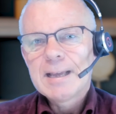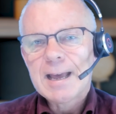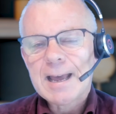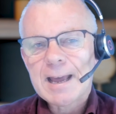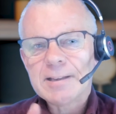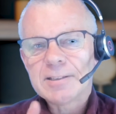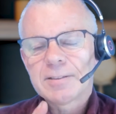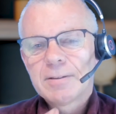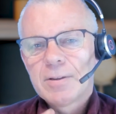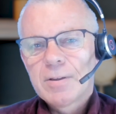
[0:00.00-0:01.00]
And
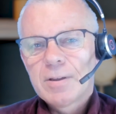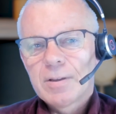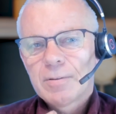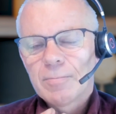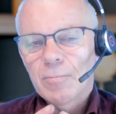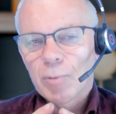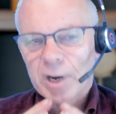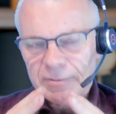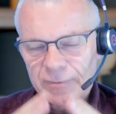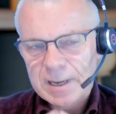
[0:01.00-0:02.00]
what
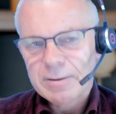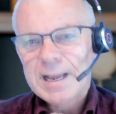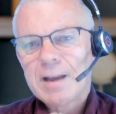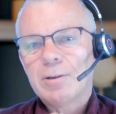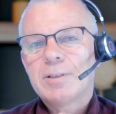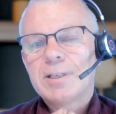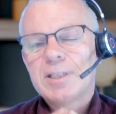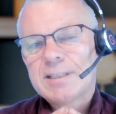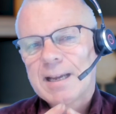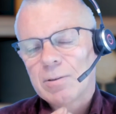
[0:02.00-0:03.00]
I found out
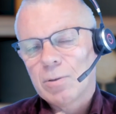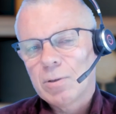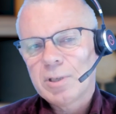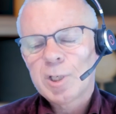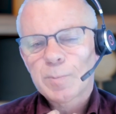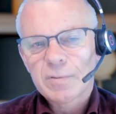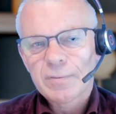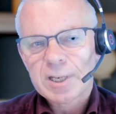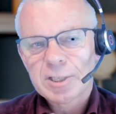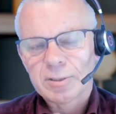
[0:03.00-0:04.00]
is that all these
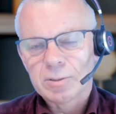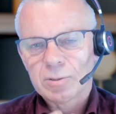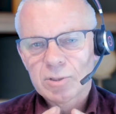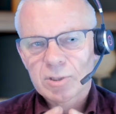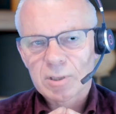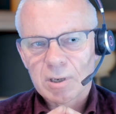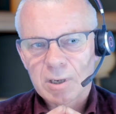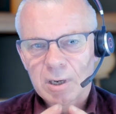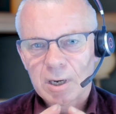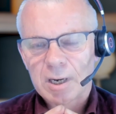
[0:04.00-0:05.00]
professionals
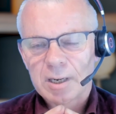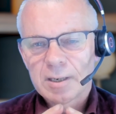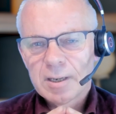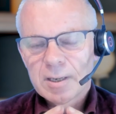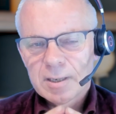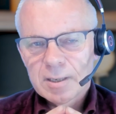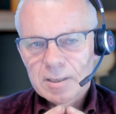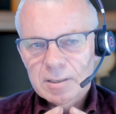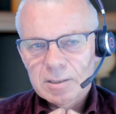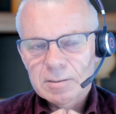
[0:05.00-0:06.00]
are
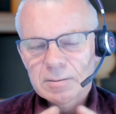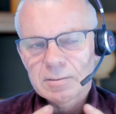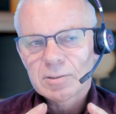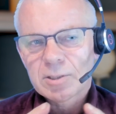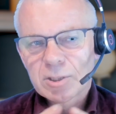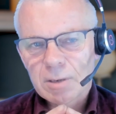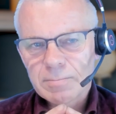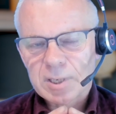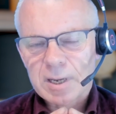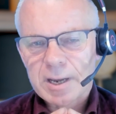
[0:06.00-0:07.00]

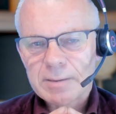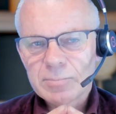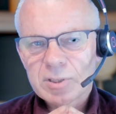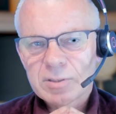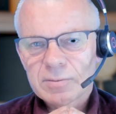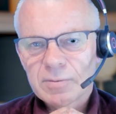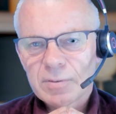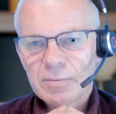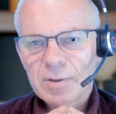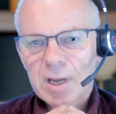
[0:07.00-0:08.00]
sometimes
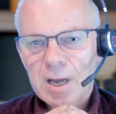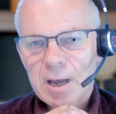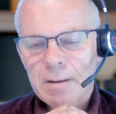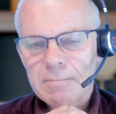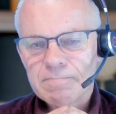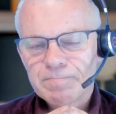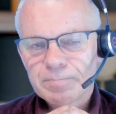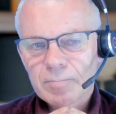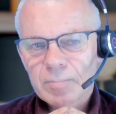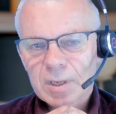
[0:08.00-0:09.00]

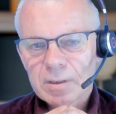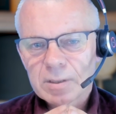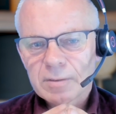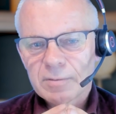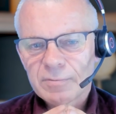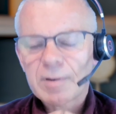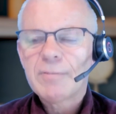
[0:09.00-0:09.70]
very